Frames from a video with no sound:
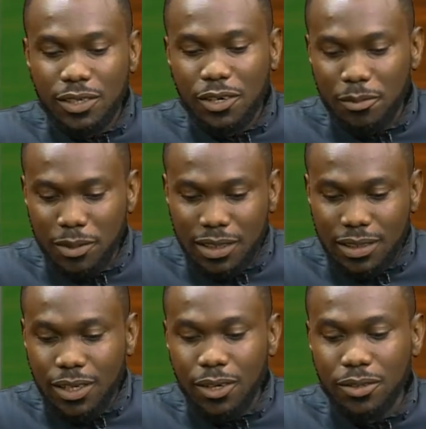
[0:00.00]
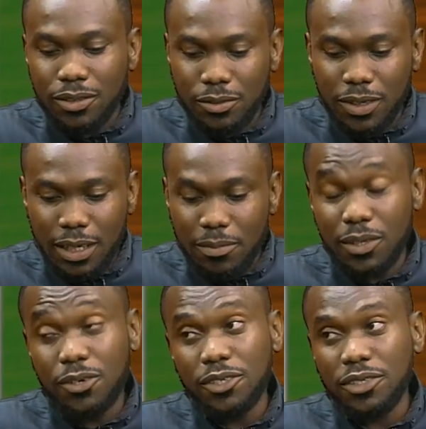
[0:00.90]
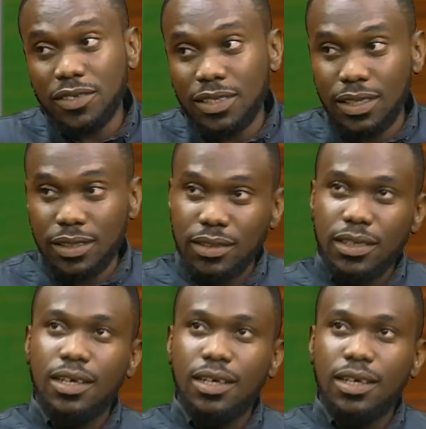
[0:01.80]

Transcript: in a community called Ugep in Cross River State.